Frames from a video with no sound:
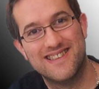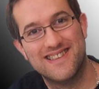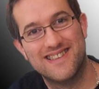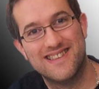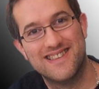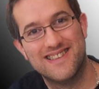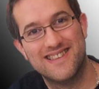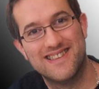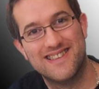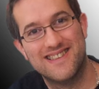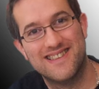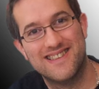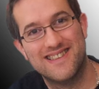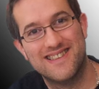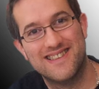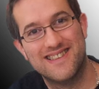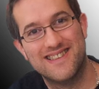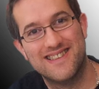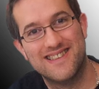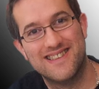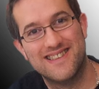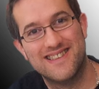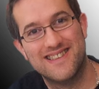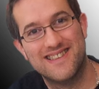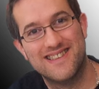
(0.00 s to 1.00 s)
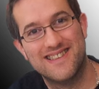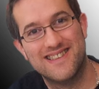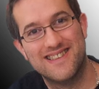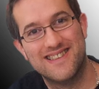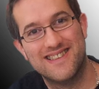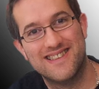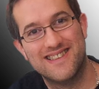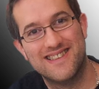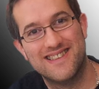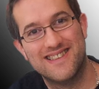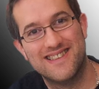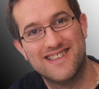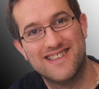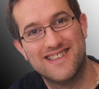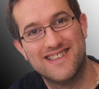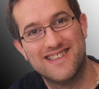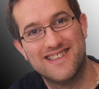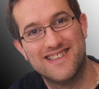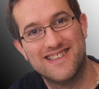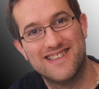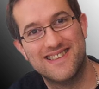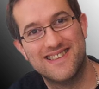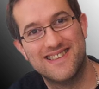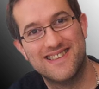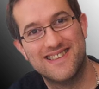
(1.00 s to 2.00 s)

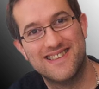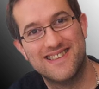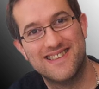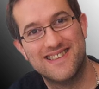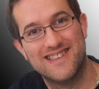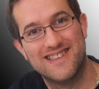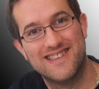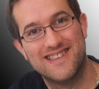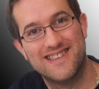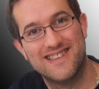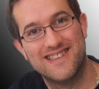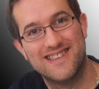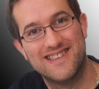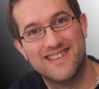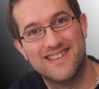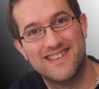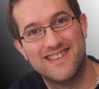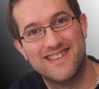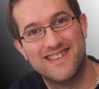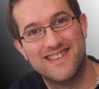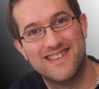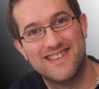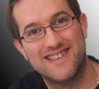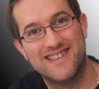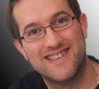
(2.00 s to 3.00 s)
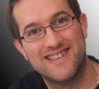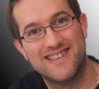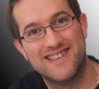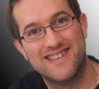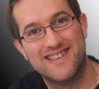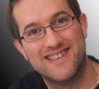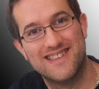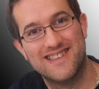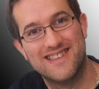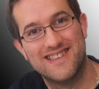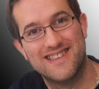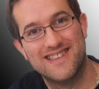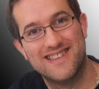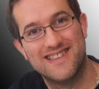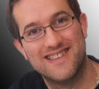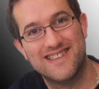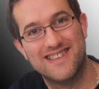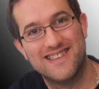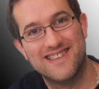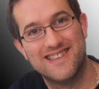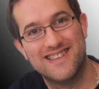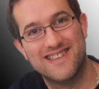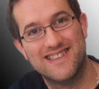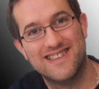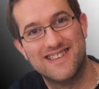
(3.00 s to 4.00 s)

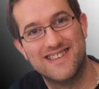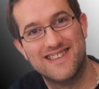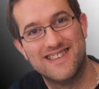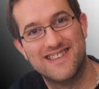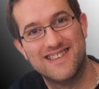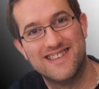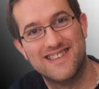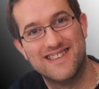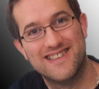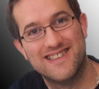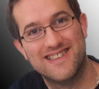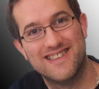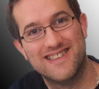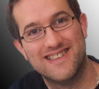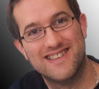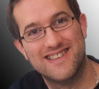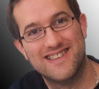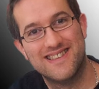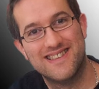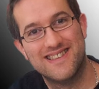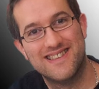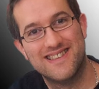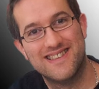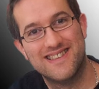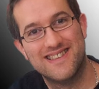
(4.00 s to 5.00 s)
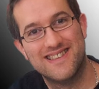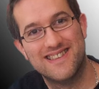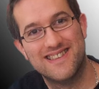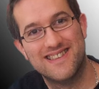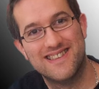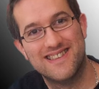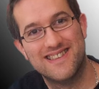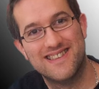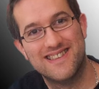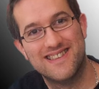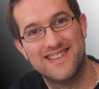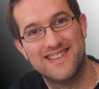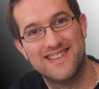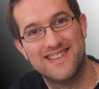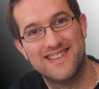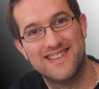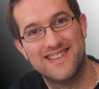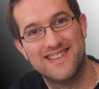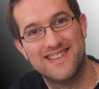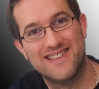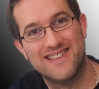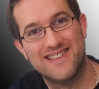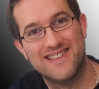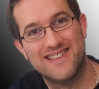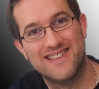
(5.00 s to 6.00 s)

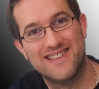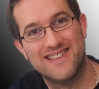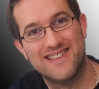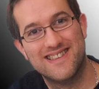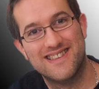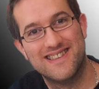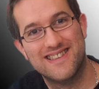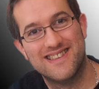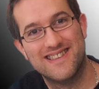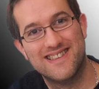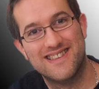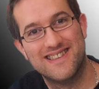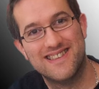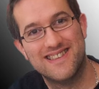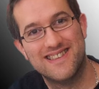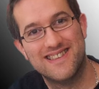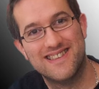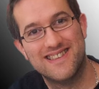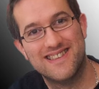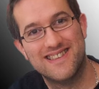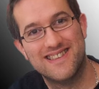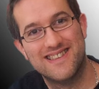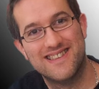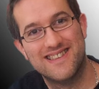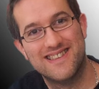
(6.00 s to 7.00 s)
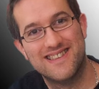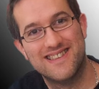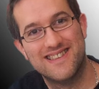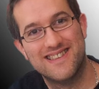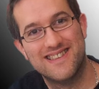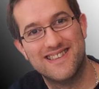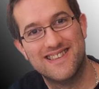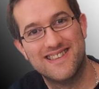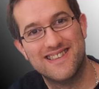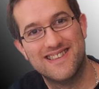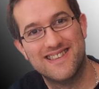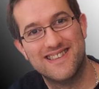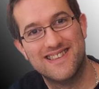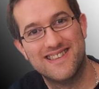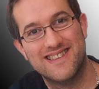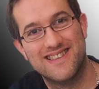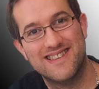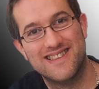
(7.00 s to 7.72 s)
The face doesn't move, so there is nothing to read.